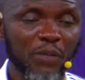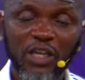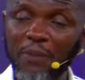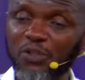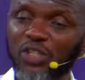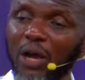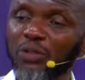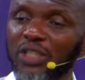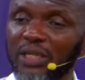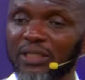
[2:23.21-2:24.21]
Keep
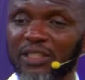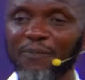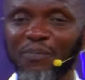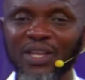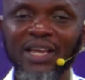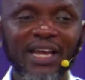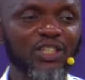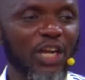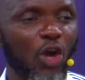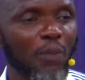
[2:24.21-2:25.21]
shouting it. It
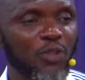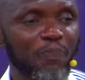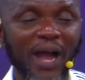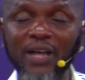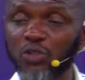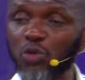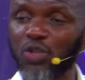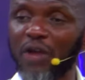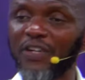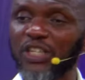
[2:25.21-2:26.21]
shall come to pass,
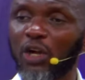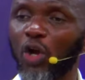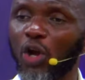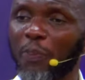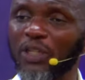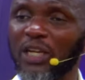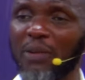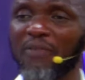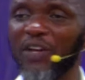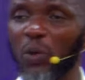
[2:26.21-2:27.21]
whosoever shall call upon the
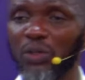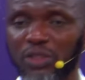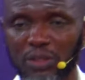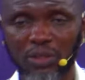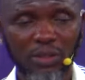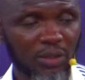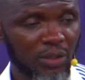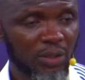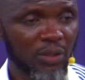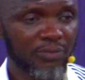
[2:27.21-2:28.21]
name of the Lord
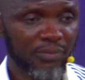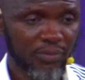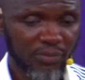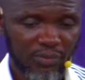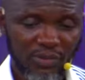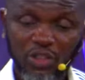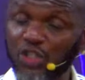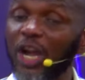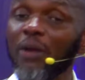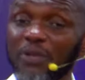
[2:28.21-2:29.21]

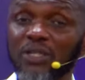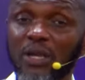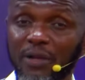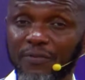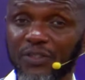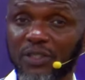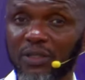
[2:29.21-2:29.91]
shall be saved.